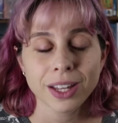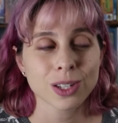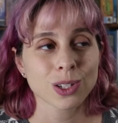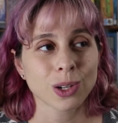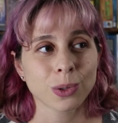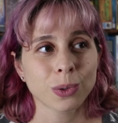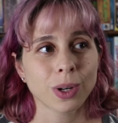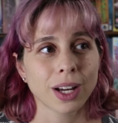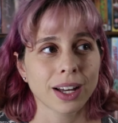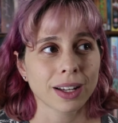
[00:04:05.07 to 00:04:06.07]

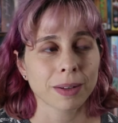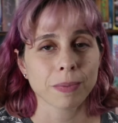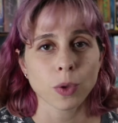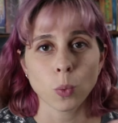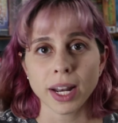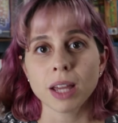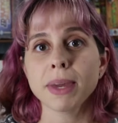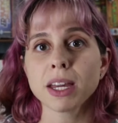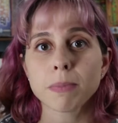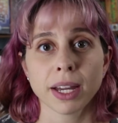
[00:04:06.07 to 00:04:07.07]
So when I
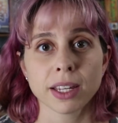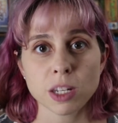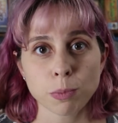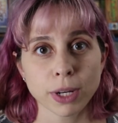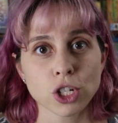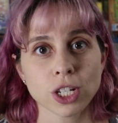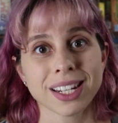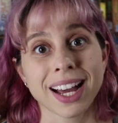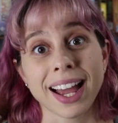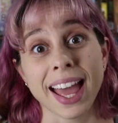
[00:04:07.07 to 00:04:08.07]
make my
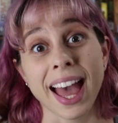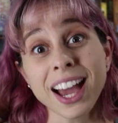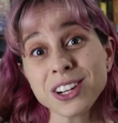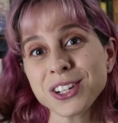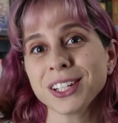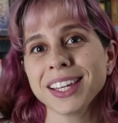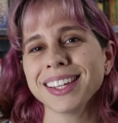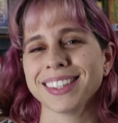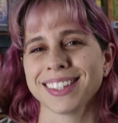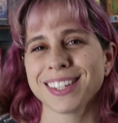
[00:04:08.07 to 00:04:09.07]

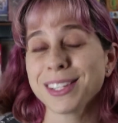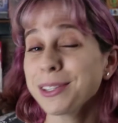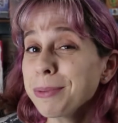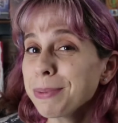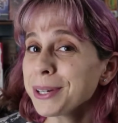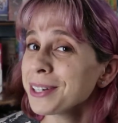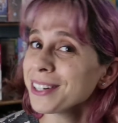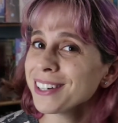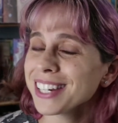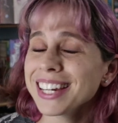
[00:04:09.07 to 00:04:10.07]
spreadsheet, this is super
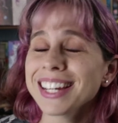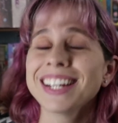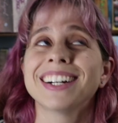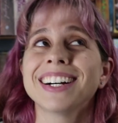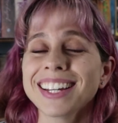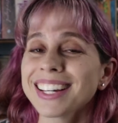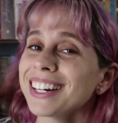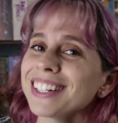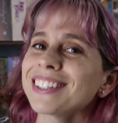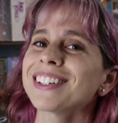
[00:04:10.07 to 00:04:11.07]
nerdy, I
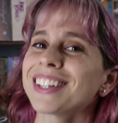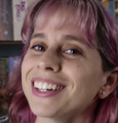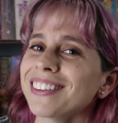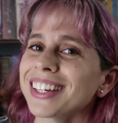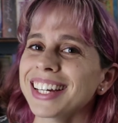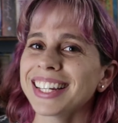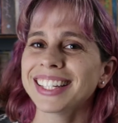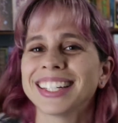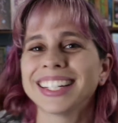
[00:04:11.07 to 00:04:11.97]
color code it.